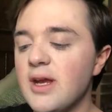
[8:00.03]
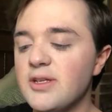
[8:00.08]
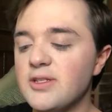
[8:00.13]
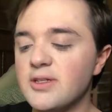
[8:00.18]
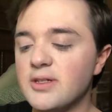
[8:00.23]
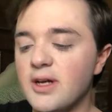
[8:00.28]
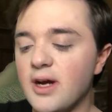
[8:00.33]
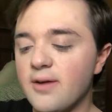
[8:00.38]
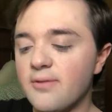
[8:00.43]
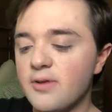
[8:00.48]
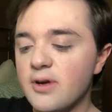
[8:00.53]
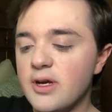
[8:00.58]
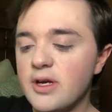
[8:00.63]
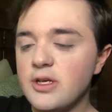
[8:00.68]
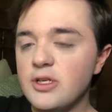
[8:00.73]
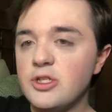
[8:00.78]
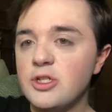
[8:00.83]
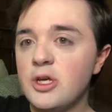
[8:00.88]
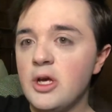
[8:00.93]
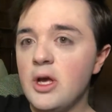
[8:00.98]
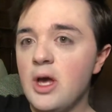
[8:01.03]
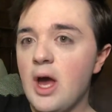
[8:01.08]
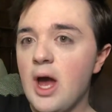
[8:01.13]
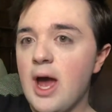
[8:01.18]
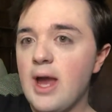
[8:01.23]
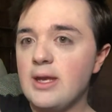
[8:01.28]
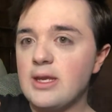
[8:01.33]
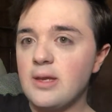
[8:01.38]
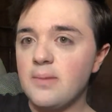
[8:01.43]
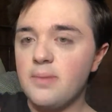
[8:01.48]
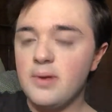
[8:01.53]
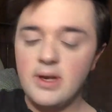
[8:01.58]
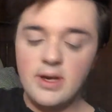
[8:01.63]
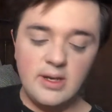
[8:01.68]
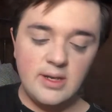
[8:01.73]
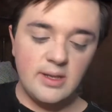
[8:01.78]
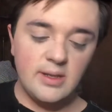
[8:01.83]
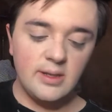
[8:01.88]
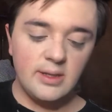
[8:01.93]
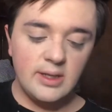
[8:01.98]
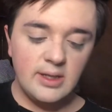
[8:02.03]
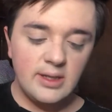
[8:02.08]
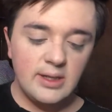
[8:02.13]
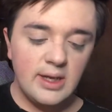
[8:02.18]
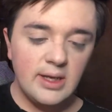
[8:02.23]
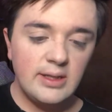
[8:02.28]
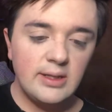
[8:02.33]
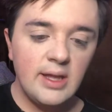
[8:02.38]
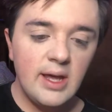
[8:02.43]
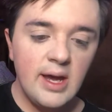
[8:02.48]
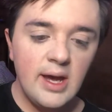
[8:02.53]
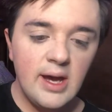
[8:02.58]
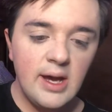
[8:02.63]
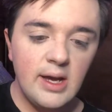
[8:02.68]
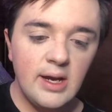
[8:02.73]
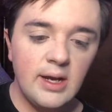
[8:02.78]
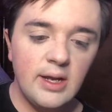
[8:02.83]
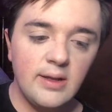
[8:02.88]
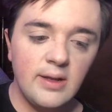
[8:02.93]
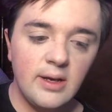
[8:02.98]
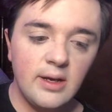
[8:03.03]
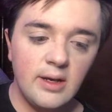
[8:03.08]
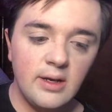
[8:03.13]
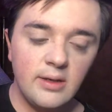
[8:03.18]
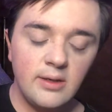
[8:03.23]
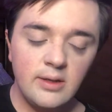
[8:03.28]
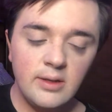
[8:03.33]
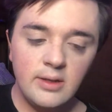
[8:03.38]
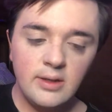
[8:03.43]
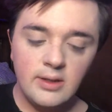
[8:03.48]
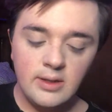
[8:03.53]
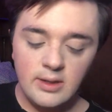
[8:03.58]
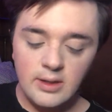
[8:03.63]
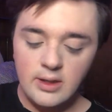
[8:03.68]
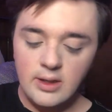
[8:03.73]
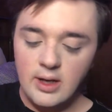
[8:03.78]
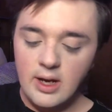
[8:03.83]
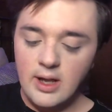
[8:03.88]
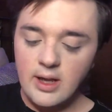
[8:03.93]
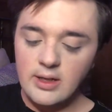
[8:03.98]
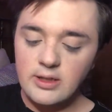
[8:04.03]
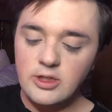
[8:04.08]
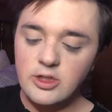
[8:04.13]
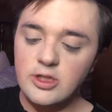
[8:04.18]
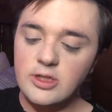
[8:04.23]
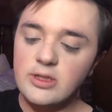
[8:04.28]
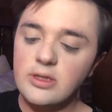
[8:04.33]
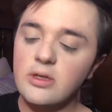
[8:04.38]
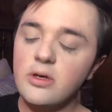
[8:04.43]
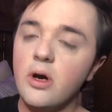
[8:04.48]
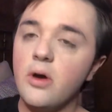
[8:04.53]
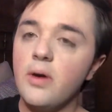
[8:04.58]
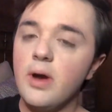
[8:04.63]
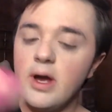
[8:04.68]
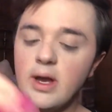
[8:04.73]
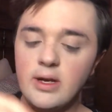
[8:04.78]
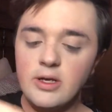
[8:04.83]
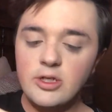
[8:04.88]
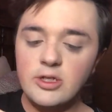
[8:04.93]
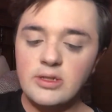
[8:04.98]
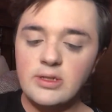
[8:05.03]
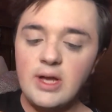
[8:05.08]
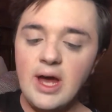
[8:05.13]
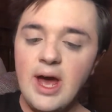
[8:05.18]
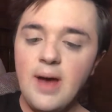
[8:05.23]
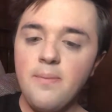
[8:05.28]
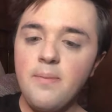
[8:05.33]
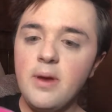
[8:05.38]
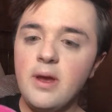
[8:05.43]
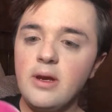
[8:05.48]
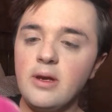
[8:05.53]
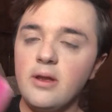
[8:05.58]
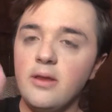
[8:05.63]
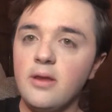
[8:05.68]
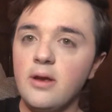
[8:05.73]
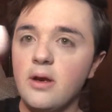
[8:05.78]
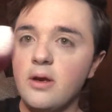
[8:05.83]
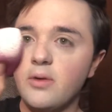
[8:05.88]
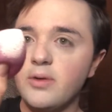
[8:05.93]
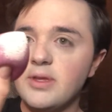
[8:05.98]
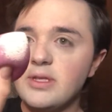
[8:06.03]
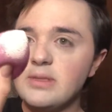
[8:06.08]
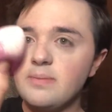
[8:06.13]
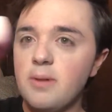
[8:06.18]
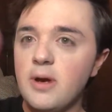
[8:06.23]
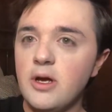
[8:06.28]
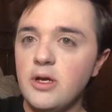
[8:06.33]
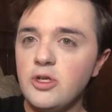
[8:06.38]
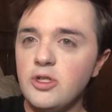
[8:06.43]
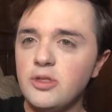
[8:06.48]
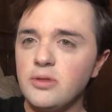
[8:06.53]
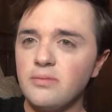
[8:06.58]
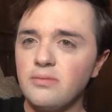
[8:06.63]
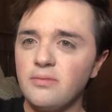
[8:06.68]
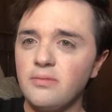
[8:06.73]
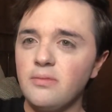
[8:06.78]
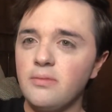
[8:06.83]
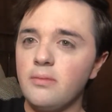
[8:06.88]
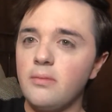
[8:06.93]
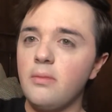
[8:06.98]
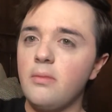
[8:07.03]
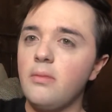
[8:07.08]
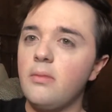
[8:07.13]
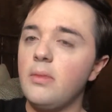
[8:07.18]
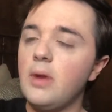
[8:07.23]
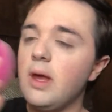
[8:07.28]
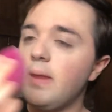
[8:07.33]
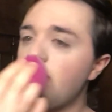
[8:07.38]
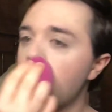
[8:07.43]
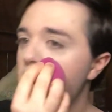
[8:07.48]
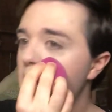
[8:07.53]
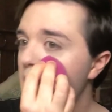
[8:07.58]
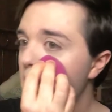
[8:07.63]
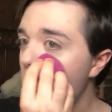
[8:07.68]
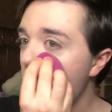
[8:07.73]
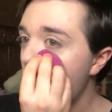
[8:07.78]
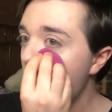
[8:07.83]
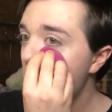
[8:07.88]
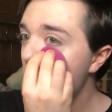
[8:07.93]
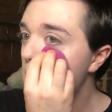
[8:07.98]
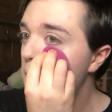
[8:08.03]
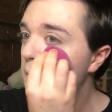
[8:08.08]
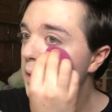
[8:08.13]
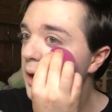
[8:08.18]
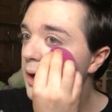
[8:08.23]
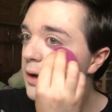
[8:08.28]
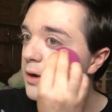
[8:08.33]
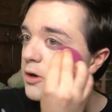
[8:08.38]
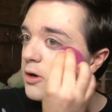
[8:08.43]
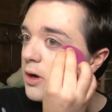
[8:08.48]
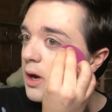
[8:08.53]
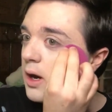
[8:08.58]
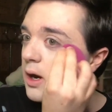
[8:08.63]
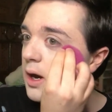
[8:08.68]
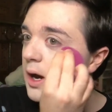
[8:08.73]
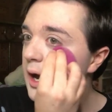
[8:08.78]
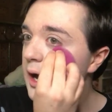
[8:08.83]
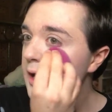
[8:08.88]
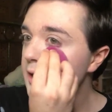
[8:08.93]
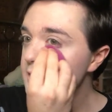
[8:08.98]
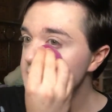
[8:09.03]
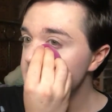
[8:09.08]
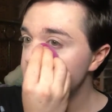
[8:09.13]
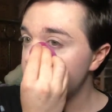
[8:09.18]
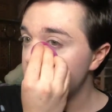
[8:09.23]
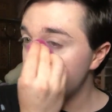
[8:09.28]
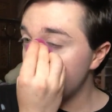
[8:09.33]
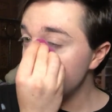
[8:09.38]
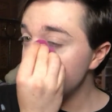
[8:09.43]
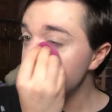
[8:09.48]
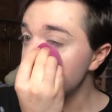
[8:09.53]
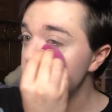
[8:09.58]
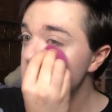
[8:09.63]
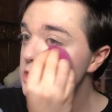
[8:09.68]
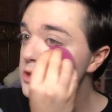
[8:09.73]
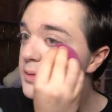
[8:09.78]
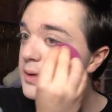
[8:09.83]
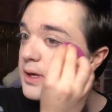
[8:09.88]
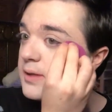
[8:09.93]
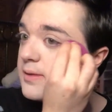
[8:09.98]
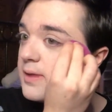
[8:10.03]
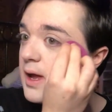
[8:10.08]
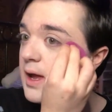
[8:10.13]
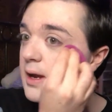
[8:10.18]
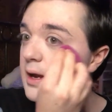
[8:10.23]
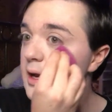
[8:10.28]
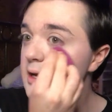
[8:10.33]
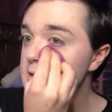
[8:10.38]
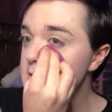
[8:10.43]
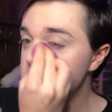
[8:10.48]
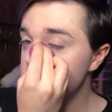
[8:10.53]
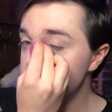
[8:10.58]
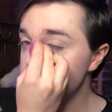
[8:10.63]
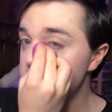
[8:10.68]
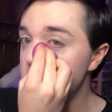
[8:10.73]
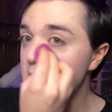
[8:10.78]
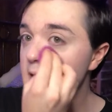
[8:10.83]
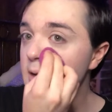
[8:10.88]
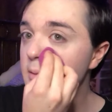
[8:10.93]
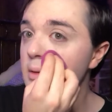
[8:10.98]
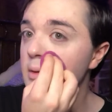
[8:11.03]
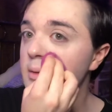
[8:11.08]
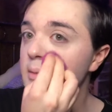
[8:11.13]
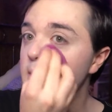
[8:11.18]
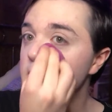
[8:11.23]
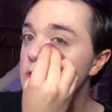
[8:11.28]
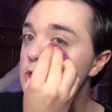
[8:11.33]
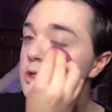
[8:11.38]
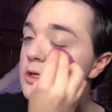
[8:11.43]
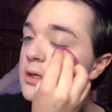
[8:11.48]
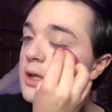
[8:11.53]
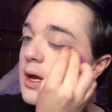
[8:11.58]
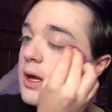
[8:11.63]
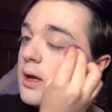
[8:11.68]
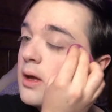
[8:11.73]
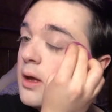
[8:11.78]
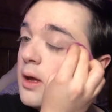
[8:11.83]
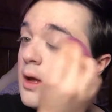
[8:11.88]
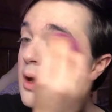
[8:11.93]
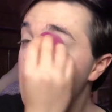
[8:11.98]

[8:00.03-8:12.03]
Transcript: Extra Coverage. I dump it into the lid like that, and then I like to just go ahead and just tap into there with the sponge, and then apply under our eyes first. Make sure we get that nice and set. We want to make sure that